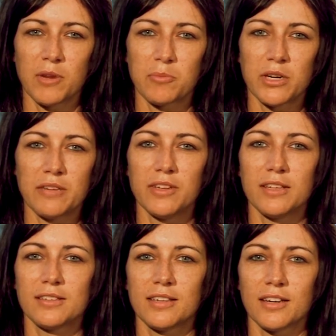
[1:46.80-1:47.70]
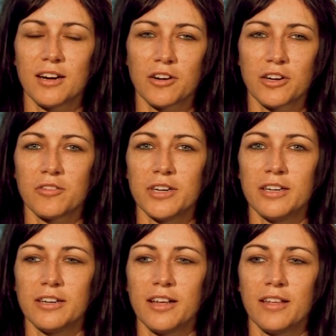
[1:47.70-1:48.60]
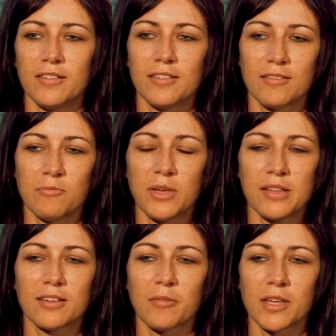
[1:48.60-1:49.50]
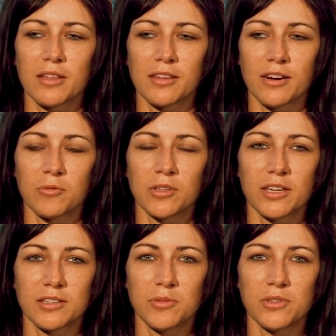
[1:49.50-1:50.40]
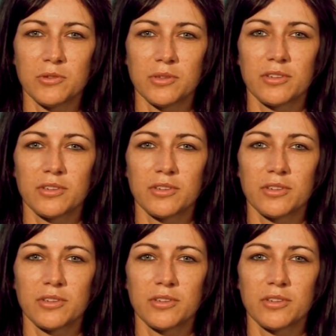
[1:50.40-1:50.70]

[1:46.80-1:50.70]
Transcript: previous and current career has been something that I would like to pursue in